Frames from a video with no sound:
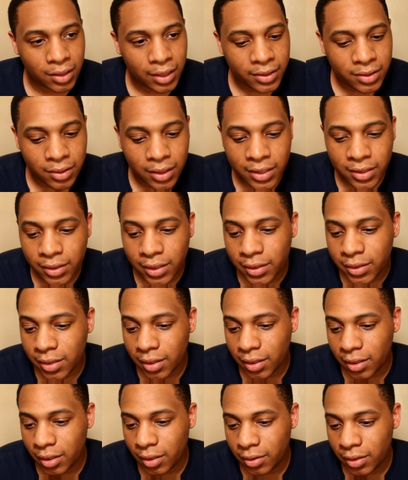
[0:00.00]
Let's get to
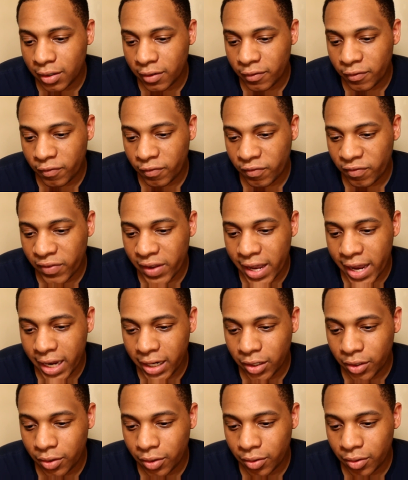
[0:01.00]
the
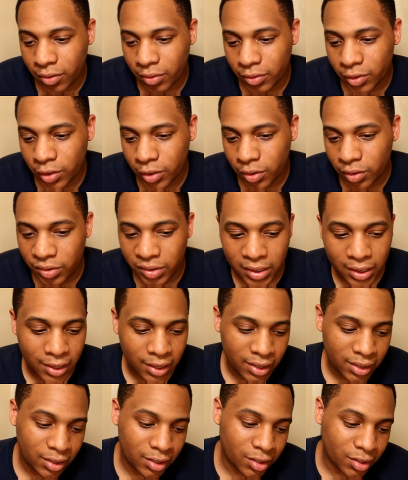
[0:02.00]
final little
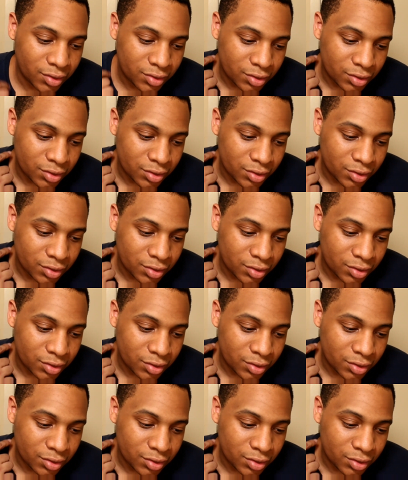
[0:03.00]
thing here.